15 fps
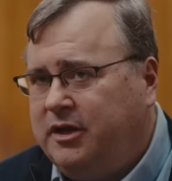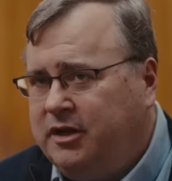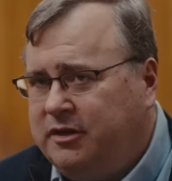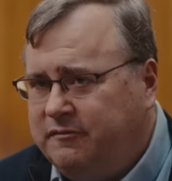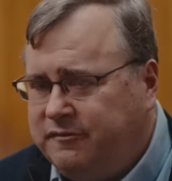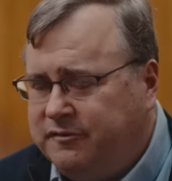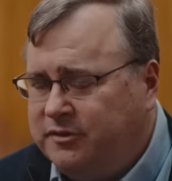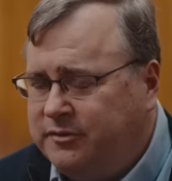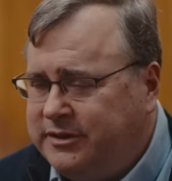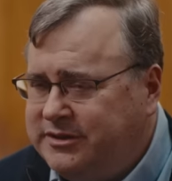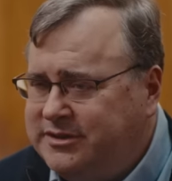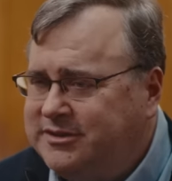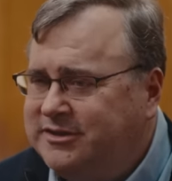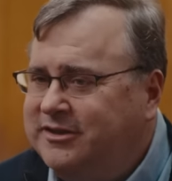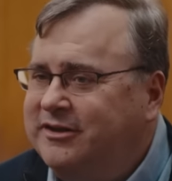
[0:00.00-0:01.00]

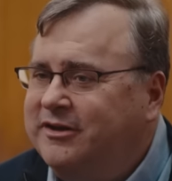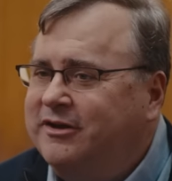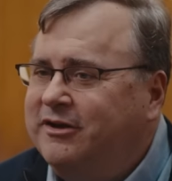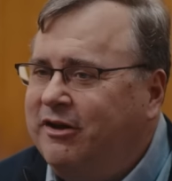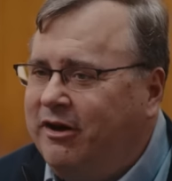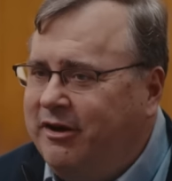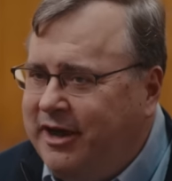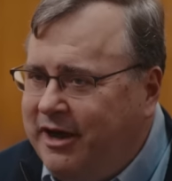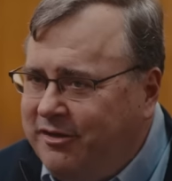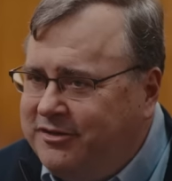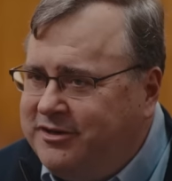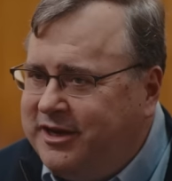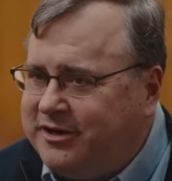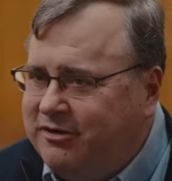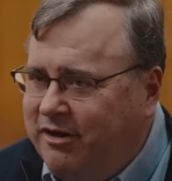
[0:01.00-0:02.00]
influence on how the
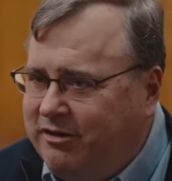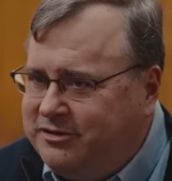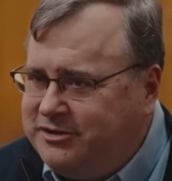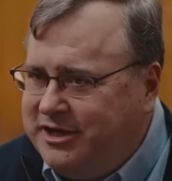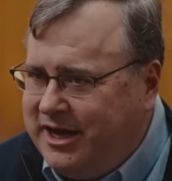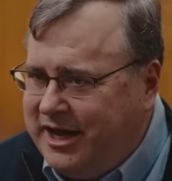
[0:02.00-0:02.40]
technology